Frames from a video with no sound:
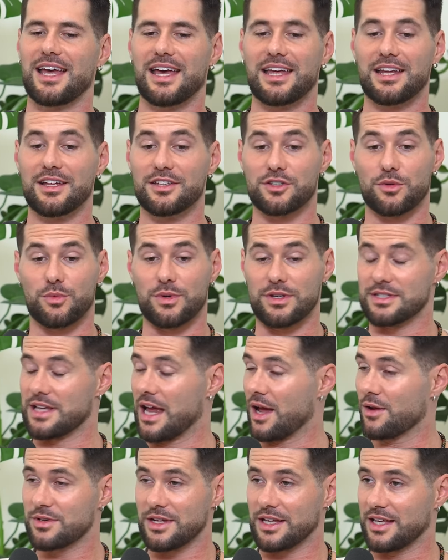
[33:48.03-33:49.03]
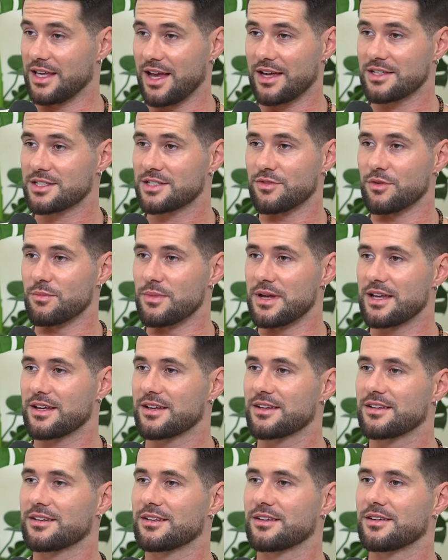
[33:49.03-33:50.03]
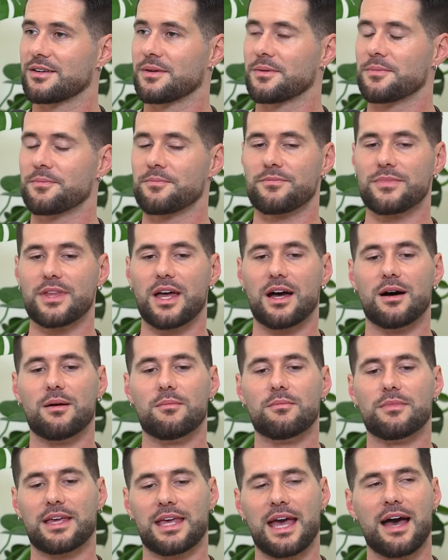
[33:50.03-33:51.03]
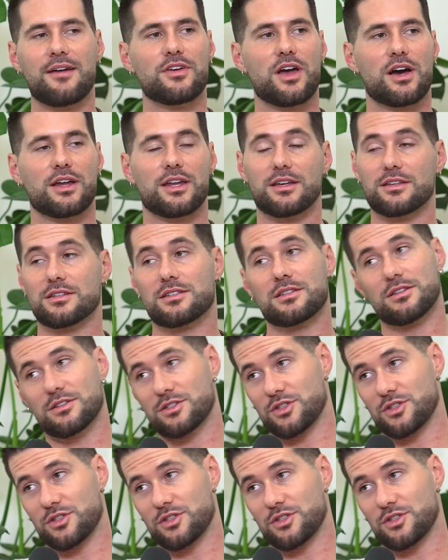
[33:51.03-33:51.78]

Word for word: And it's a resounding yes for me. Yeah. Um, the caveat is,